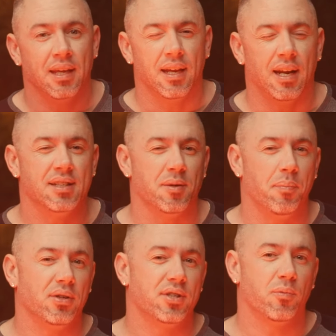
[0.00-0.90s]
It has a
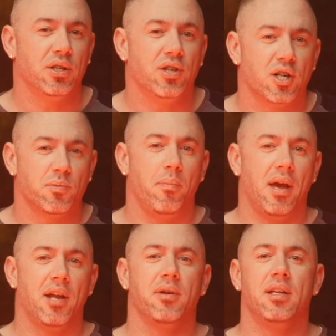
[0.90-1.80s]
built-in rechargeable
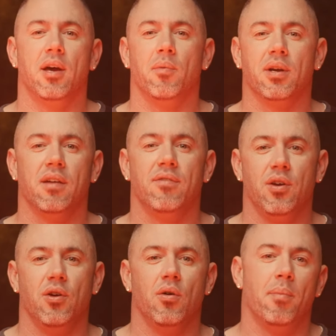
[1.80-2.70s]
battery that will give
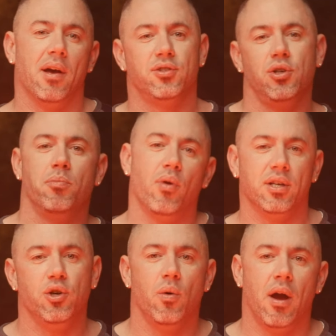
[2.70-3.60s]
you about
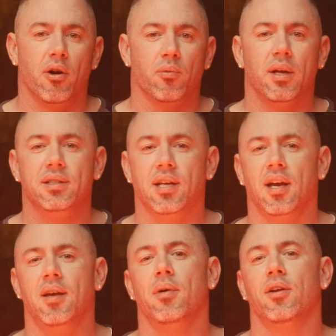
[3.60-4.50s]
2.2 hour
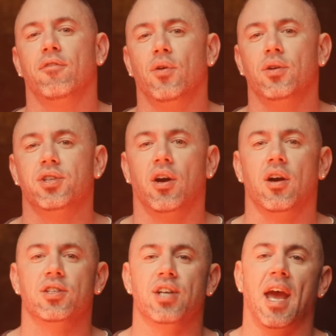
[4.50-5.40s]
runtime on a full
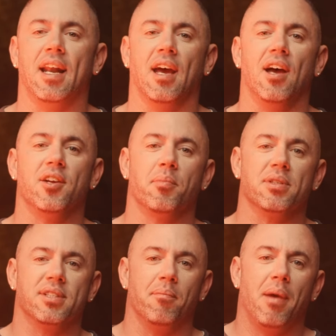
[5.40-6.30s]
charge at
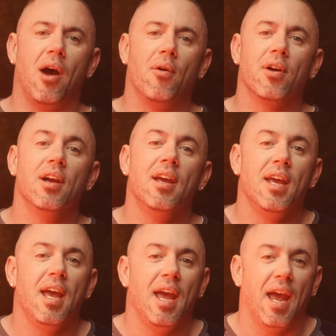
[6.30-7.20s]
100% power.
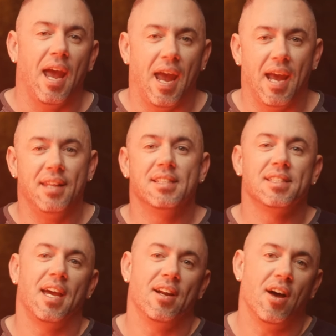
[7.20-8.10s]
And
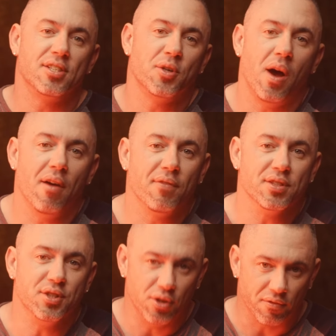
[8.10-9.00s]
this light also
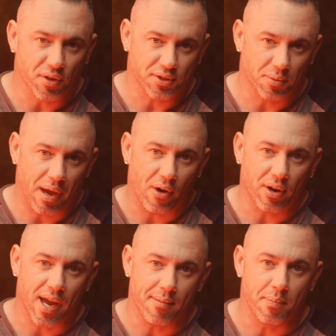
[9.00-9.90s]
offers universal
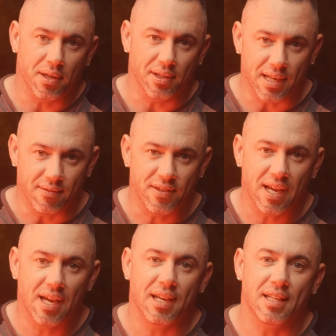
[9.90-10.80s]
power capability
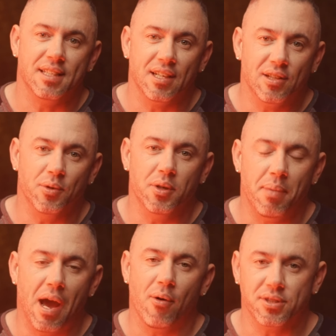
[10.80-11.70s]
via its included
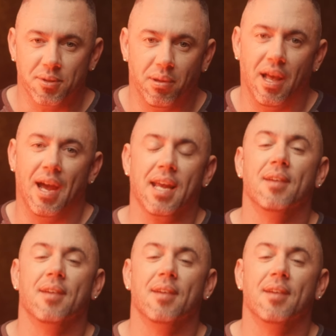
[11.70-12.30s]
power supply.